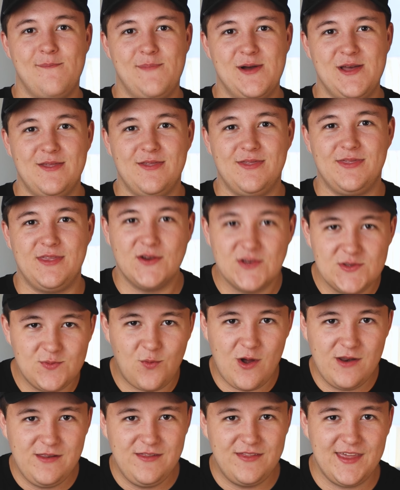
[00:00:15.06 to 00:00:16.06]
But there's
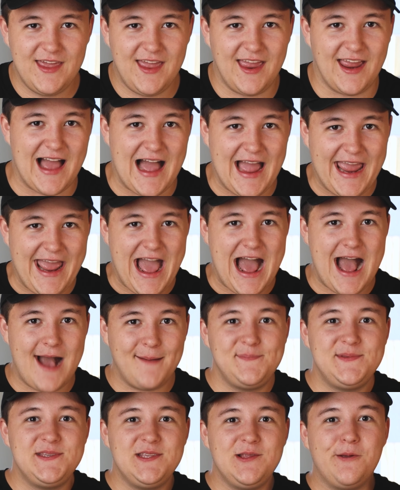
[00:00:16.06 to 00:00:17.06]
one thing, I
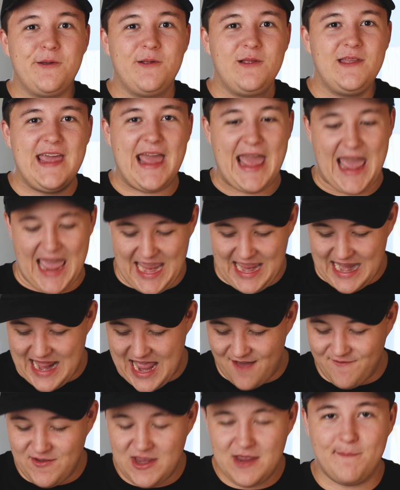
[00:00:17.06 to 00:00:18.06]
absolutely hate
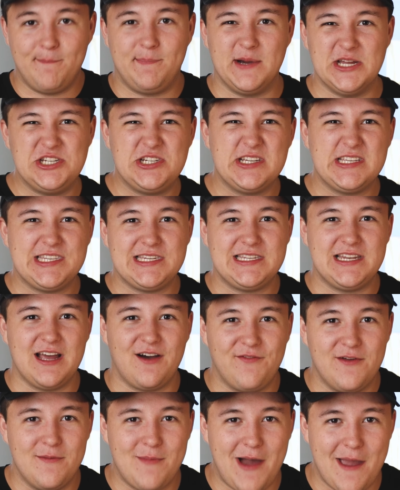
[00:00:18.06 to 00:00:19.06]
having a bunch of
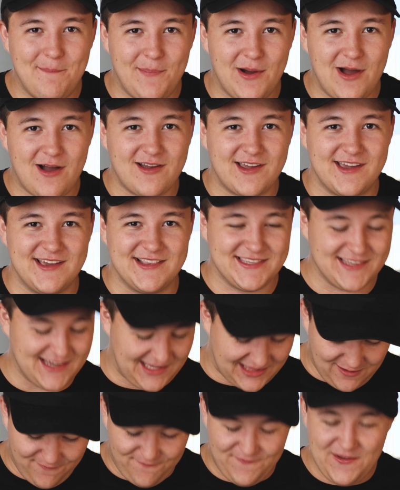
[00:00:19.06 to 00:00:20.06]
stuff in my pockets.
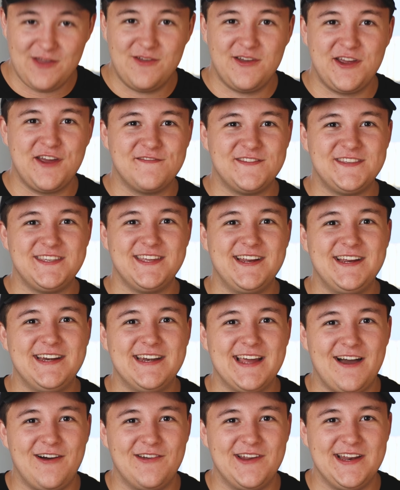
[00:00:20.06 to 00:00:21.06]
Like the feeling of
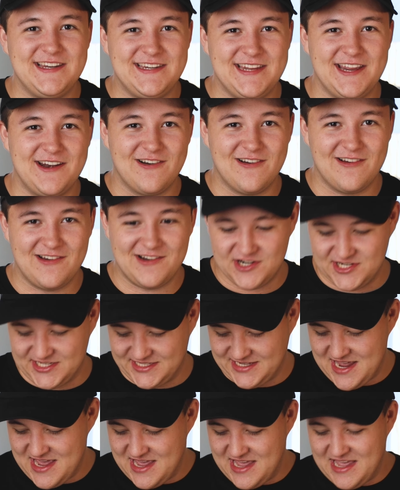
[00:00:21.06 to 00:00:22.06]
sitting down at dinner and
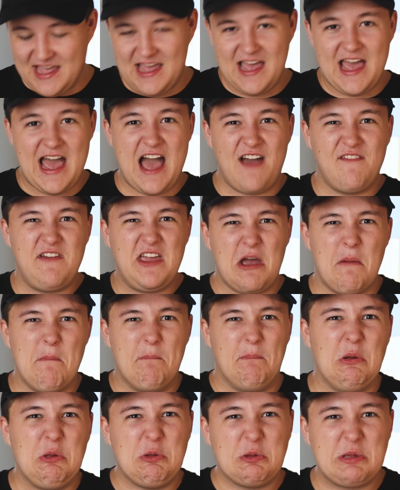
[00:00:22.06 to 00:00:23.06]
just having a
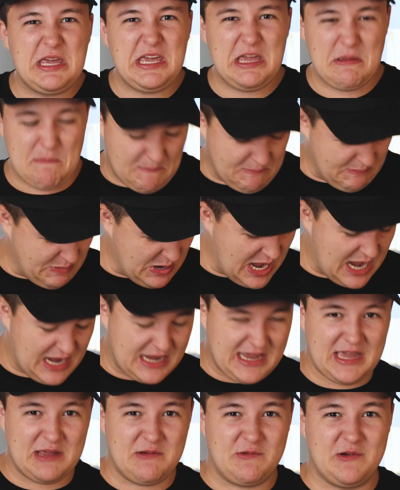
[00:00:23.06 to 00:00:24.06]
bulky
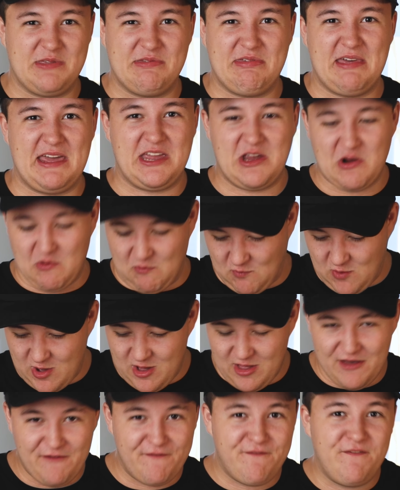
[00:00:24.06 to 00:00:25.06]
pocket with like your
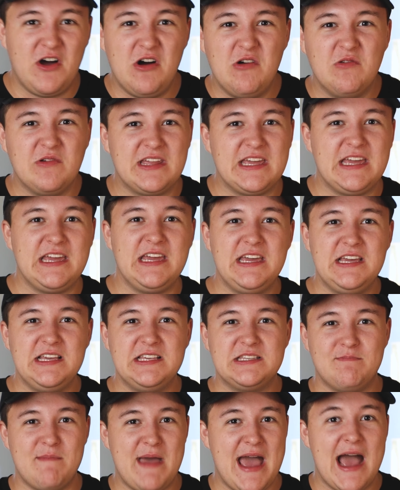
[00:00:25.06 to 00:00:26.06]
wallet, phone,
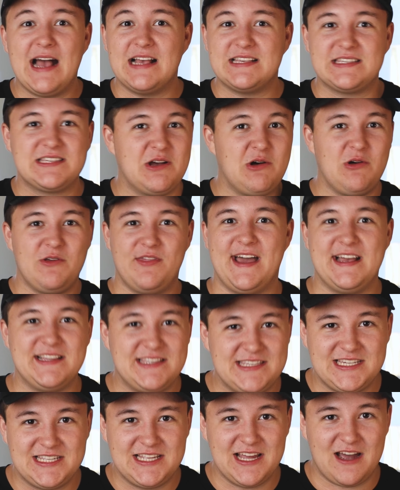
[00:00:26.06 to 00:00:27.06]
keys, mask, all
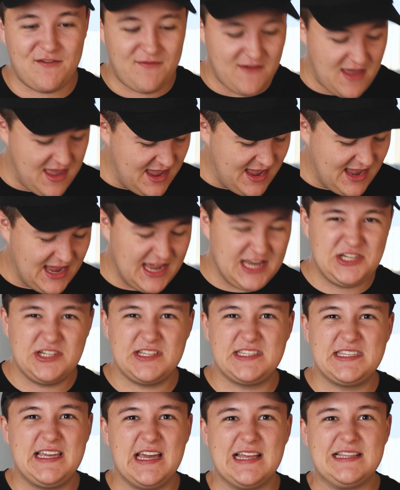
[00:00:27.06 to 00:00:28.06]
that stuff, it
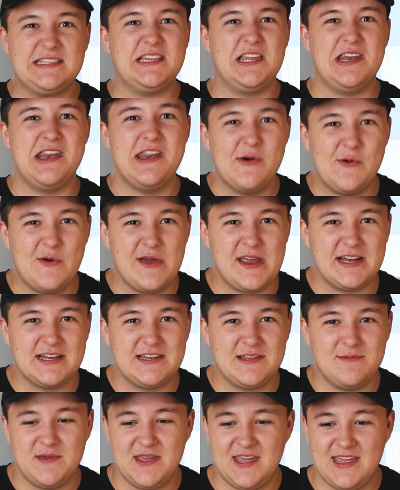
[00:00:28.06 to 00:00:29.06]
just gets annoying
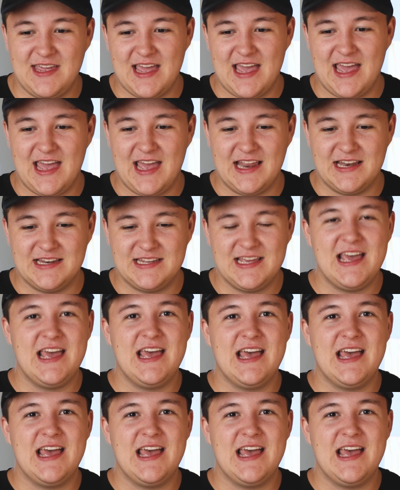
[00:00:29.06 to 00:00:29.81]
to me and